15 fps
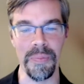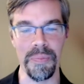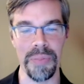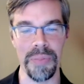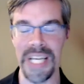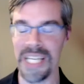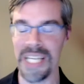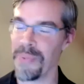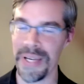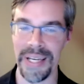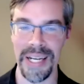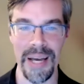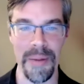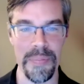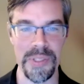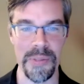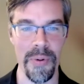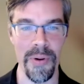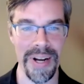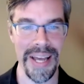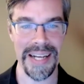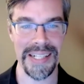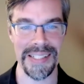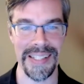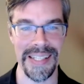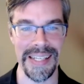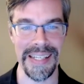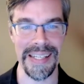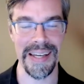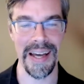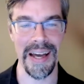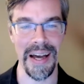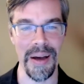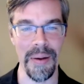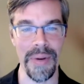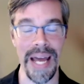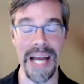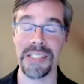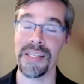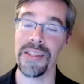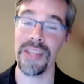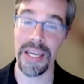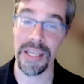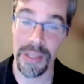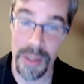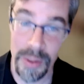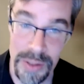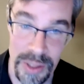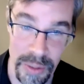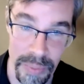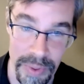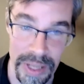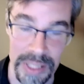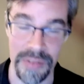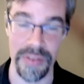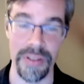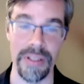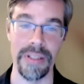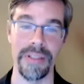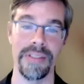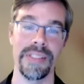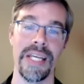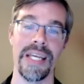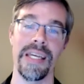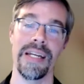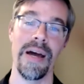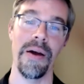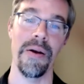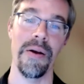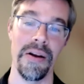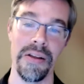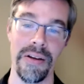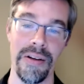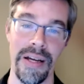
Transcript: please pick it up, support Ashley. And Ashley, thank you so much for taking an hour out of your